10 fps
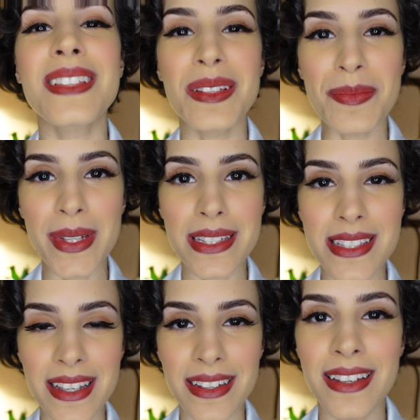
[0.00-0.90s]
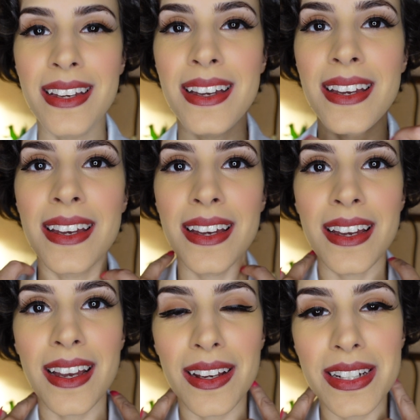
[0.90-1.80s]
Amazing.
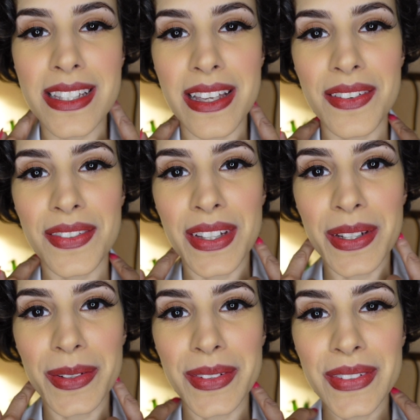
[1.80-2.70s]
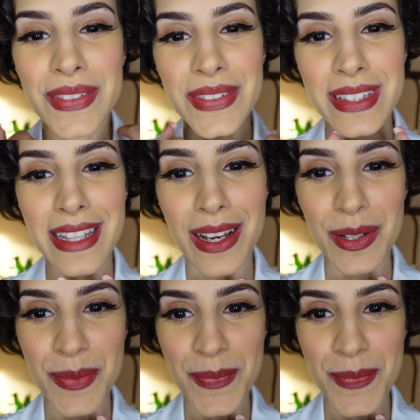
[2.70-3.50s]
How does that feel now?